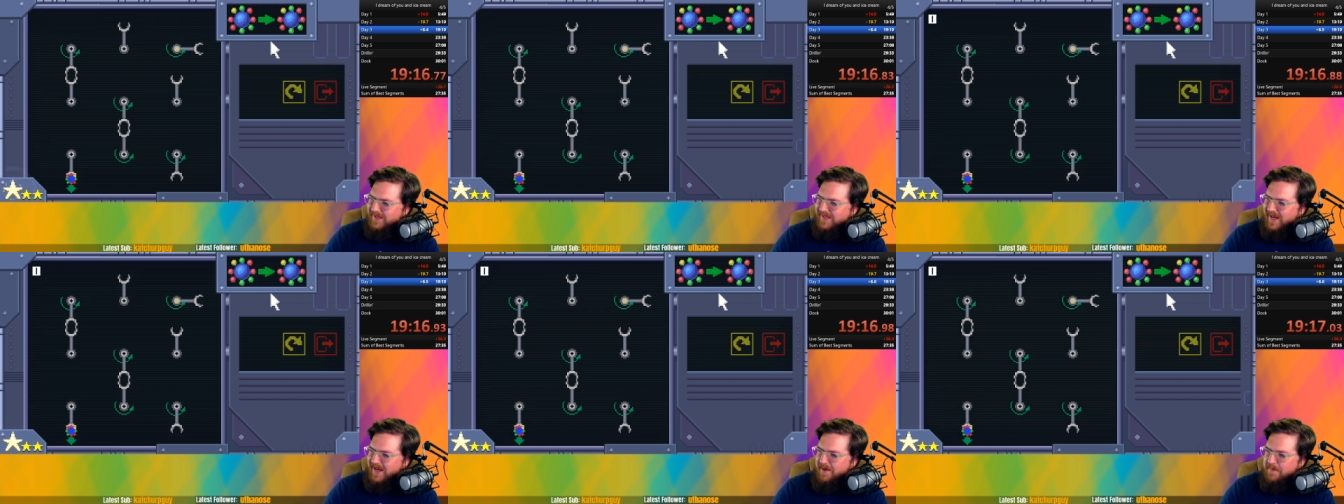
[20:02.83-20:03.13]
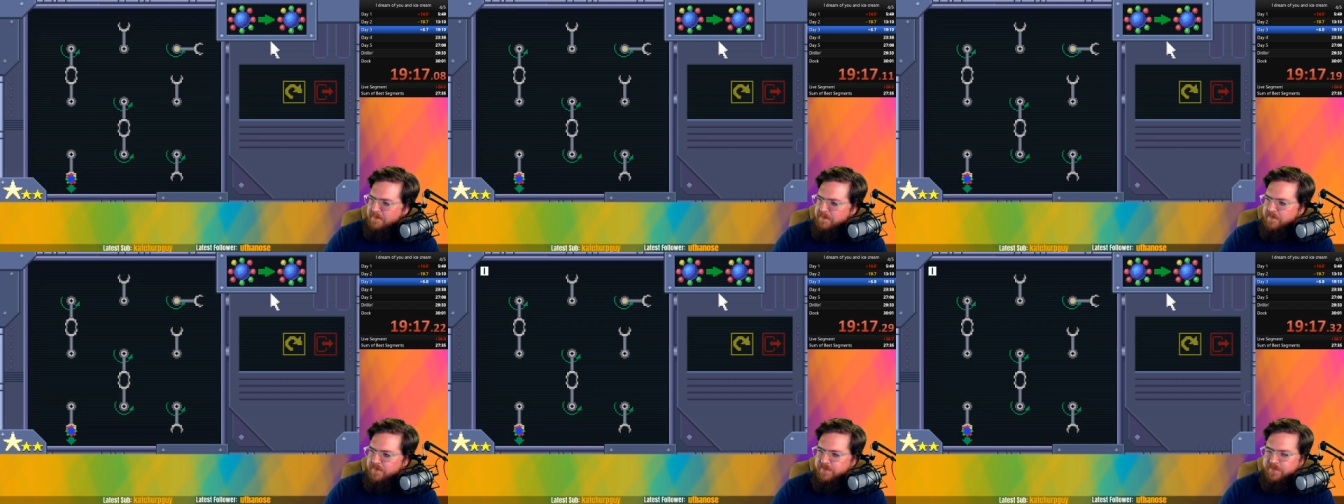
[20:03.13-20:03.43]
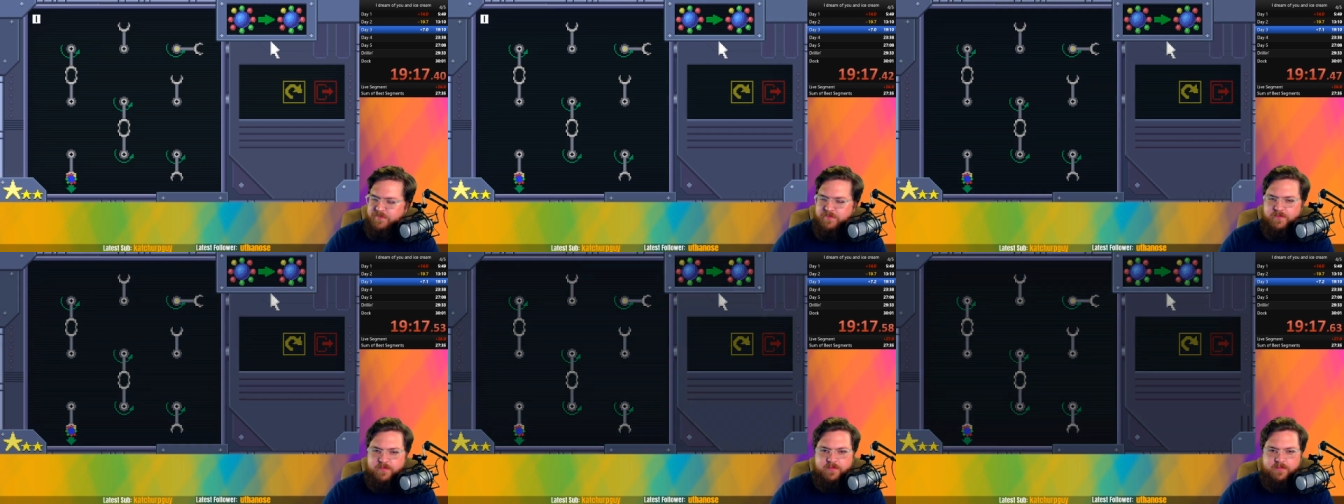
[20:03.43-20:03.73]
time?
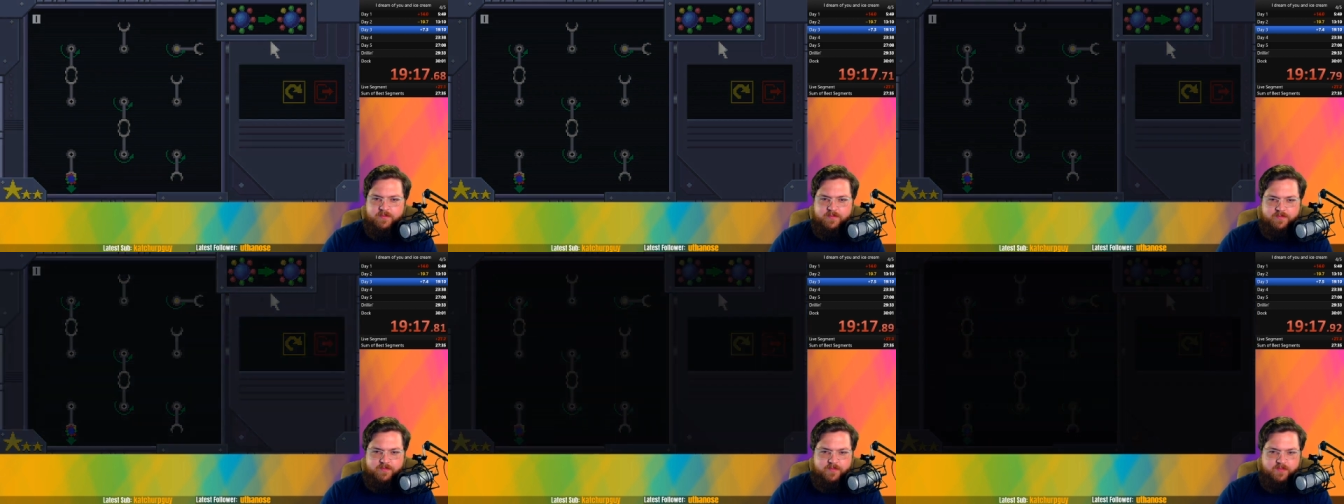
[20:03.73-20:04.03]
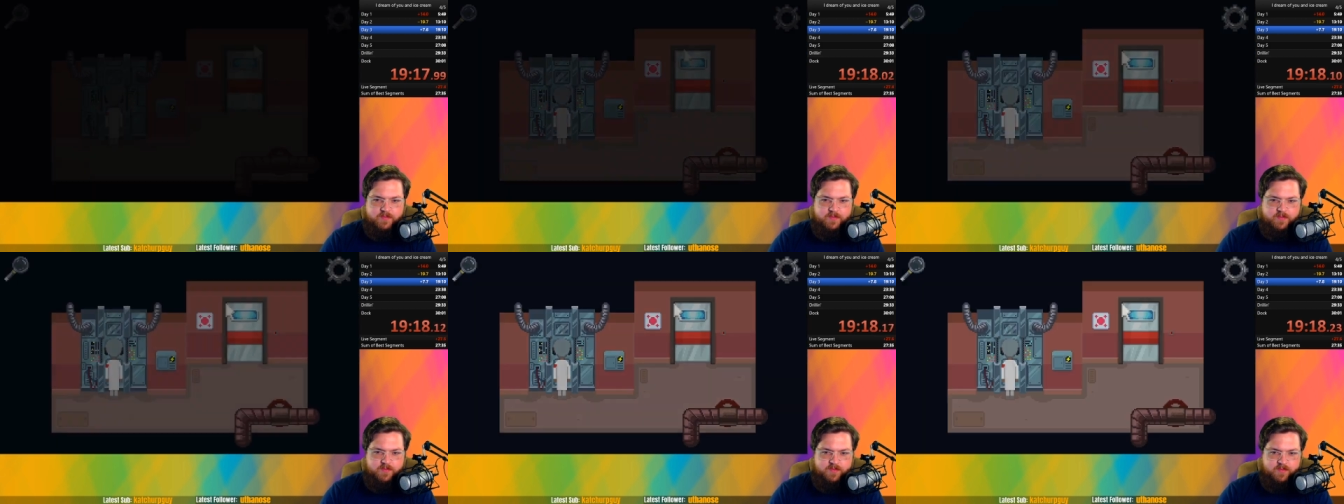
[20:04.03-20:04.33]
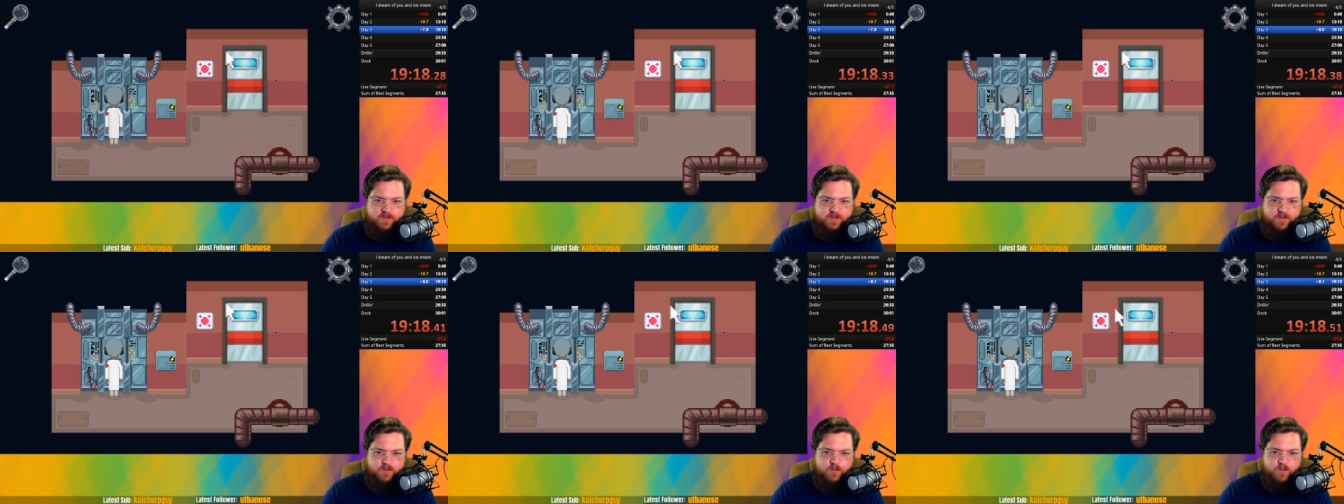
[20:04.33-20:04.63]

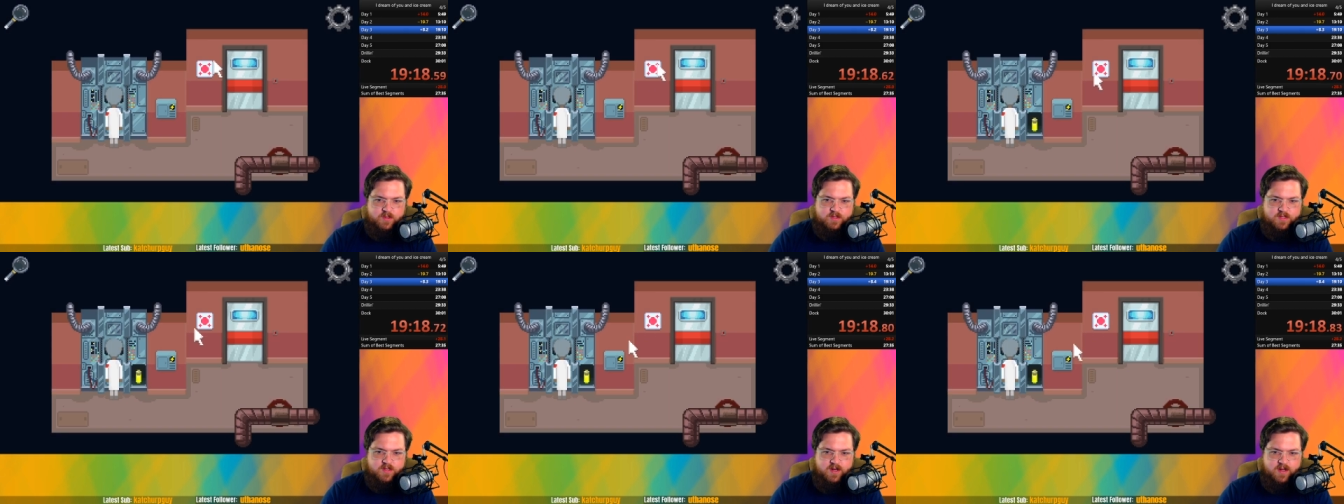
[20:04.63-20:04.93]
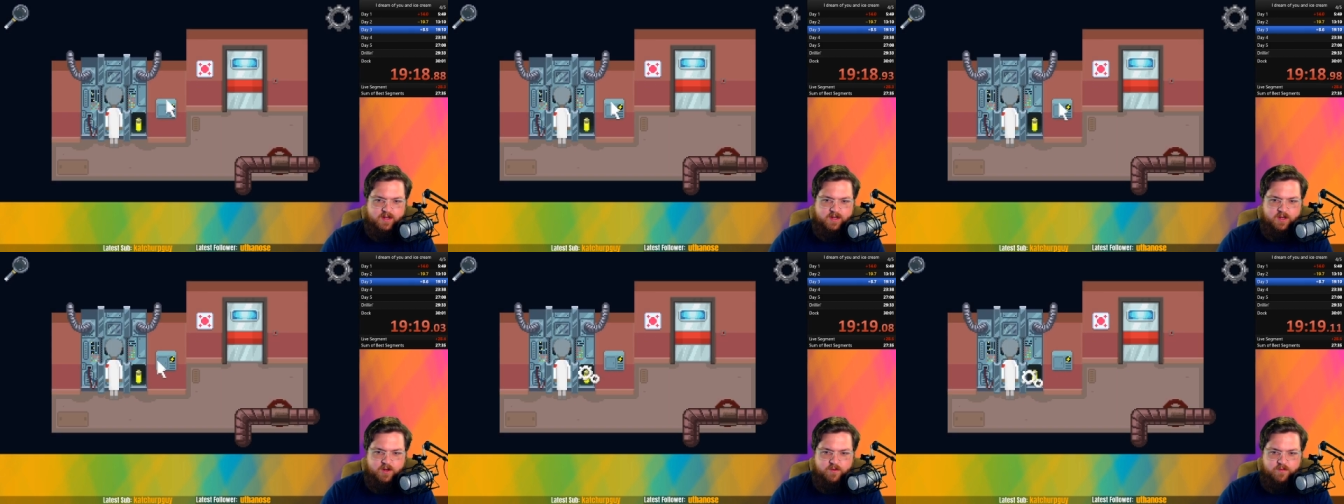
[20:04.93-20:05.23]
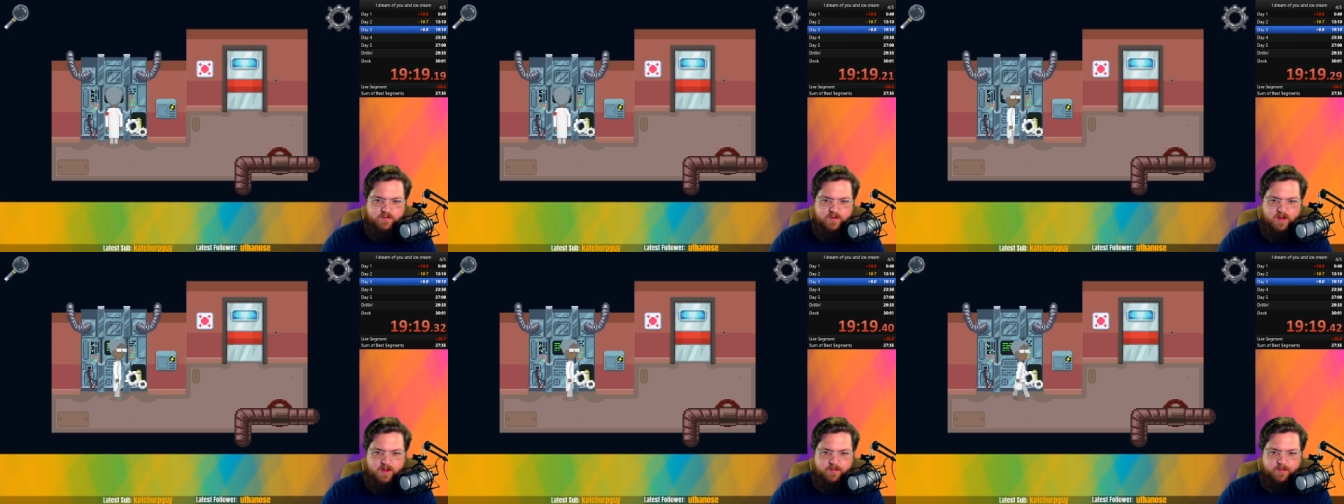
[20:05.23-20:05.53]
What did I
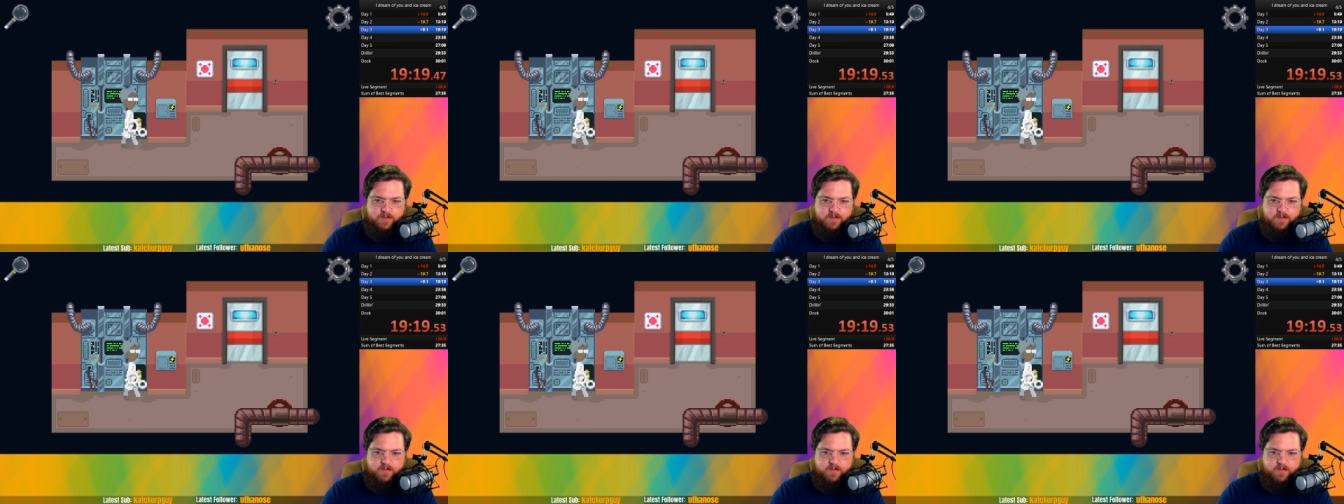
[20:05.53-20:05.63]
goof up?